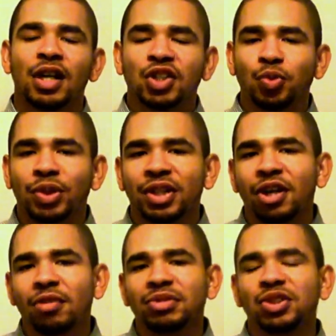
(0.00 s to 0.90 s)
So when it
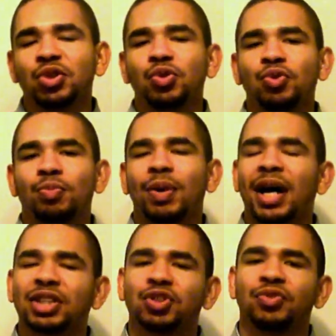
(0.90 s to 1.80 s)
comes to
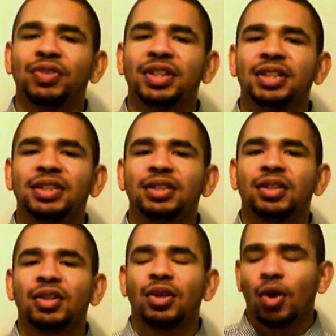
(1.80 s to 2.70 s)

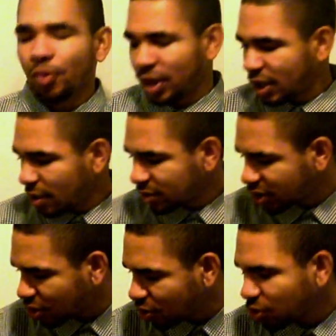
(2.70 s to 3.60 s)
apostrophes, when it
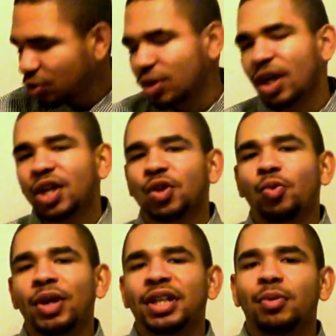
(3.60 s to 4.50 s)
comes to the
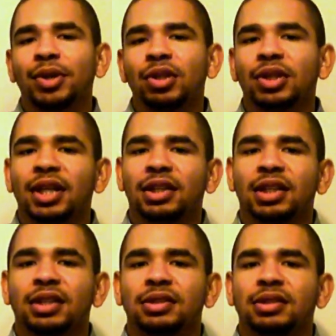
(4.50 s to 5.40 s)
way that we look at
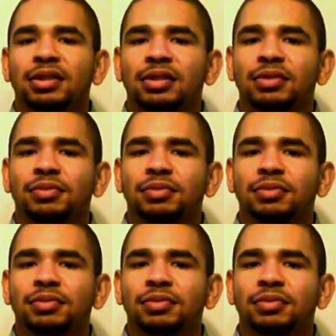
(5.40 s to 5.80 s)
things,